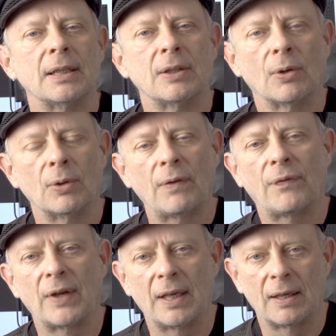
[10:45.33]
The only
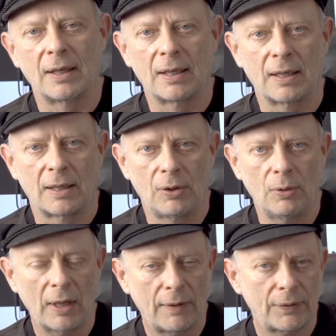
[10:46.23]
thing
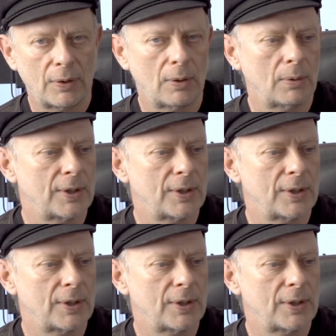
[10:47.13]
you have to know